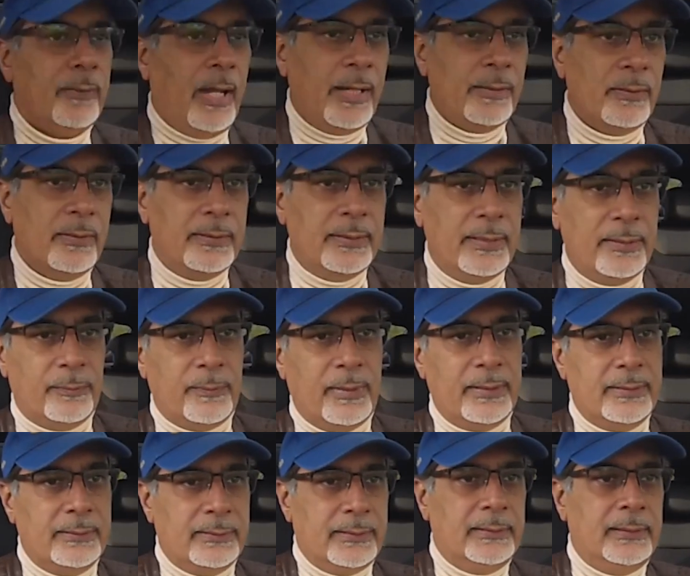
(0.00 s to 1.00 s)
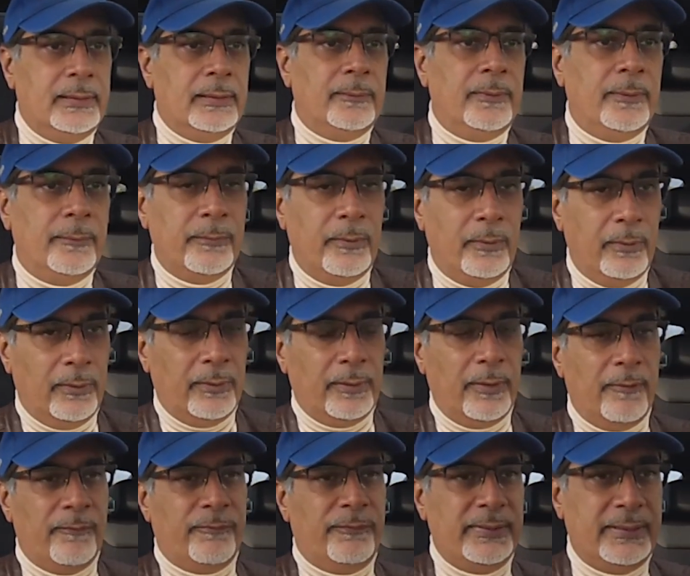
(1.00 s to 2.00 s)
the ride on this one is a little bit
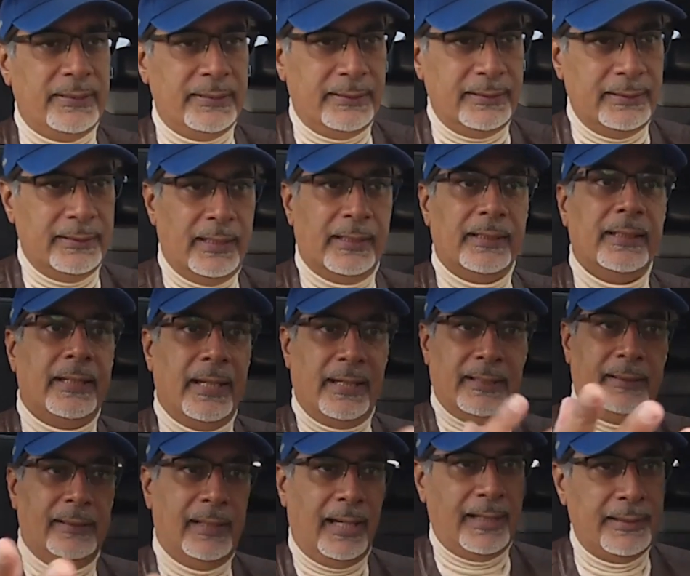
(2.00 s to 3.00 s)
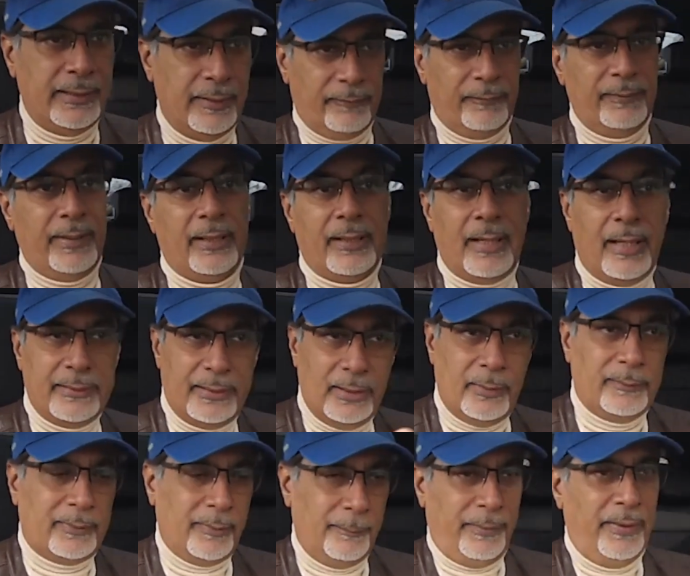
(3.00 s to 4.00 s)
more fidgety than, again, the ID.3. I
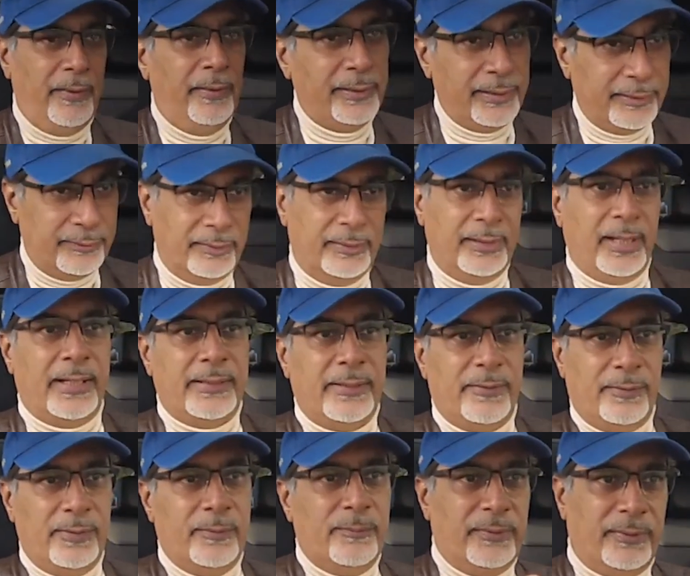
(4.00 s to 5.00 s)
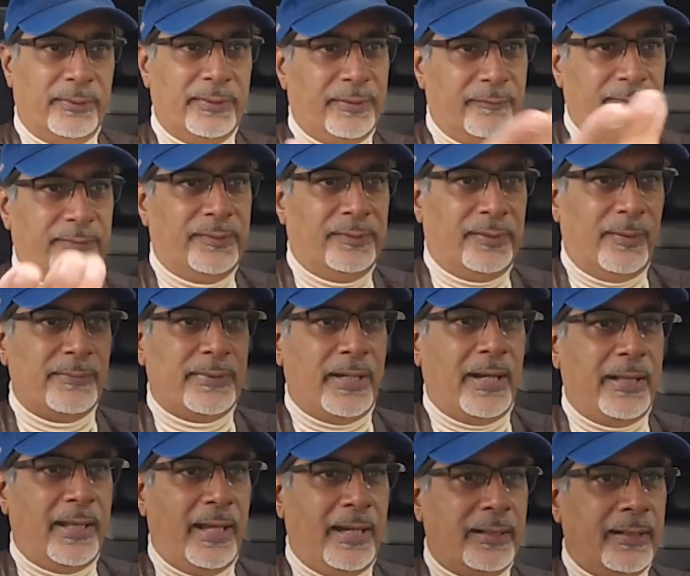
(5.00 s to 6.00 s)
can't help comparing it to the ID.3 because I've just
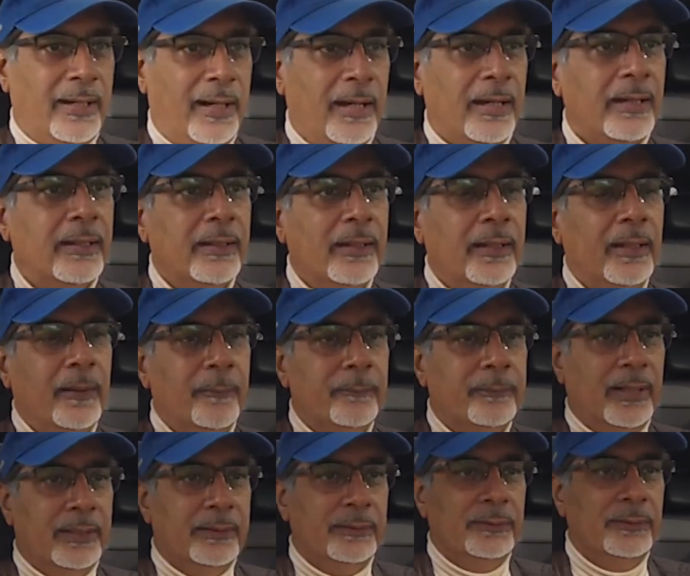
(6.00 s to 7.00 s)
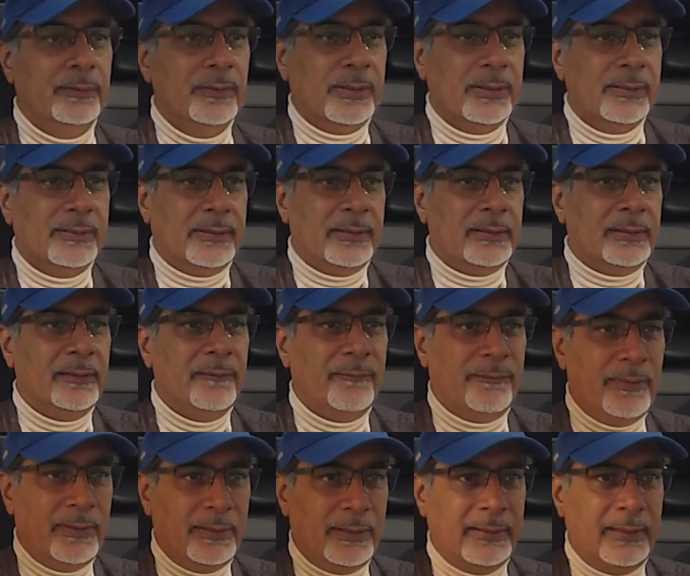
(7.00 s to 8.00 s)
jumped out of that car, but you can
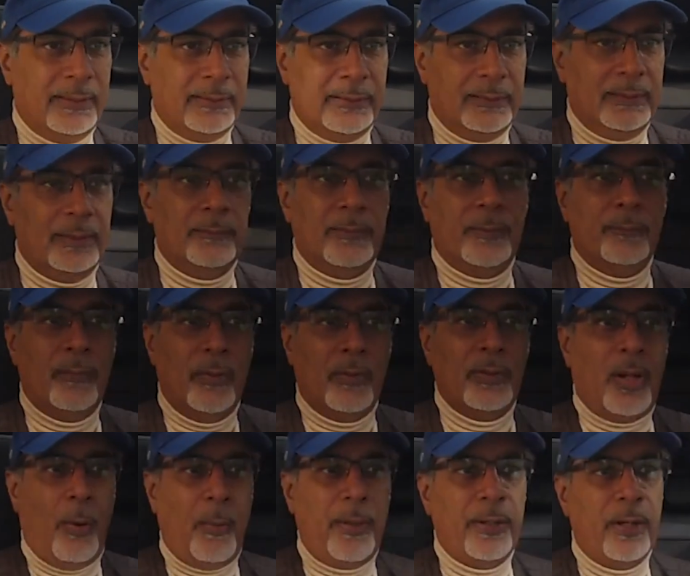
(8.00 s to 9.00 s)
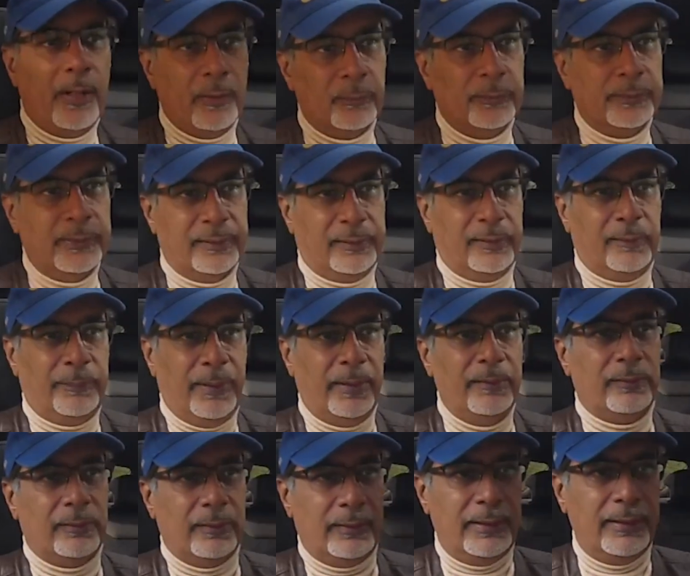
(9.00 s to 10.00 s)
certainly feel that there's a little bit more going on with the
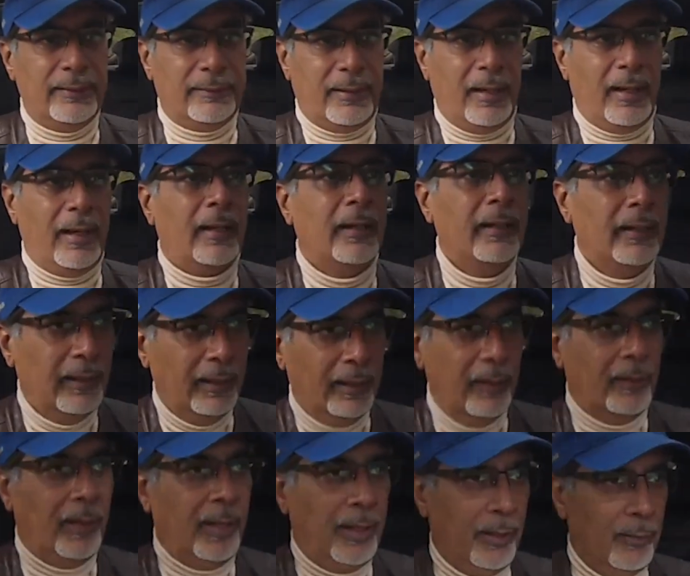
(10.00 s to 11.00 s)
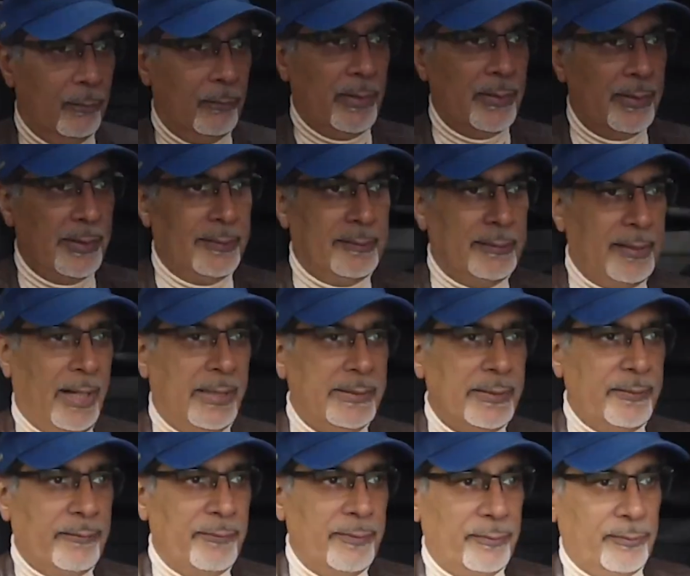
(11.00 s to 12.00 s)
suspension on this car, whereas the
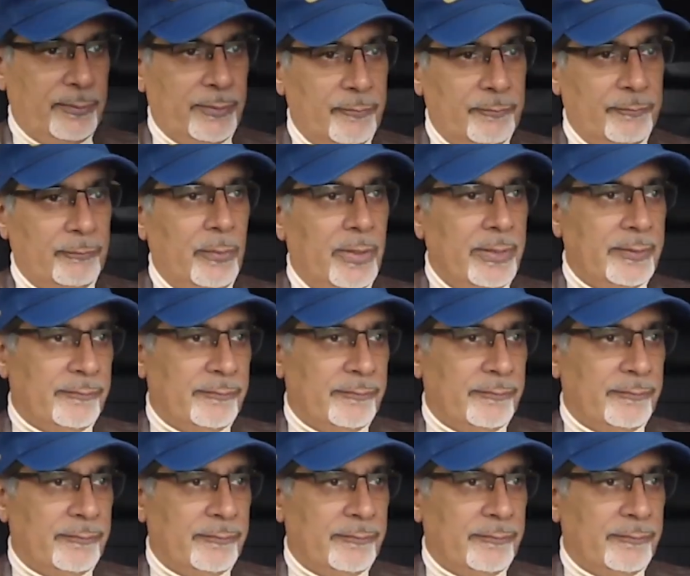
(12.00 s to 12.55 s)
ID.3 sort of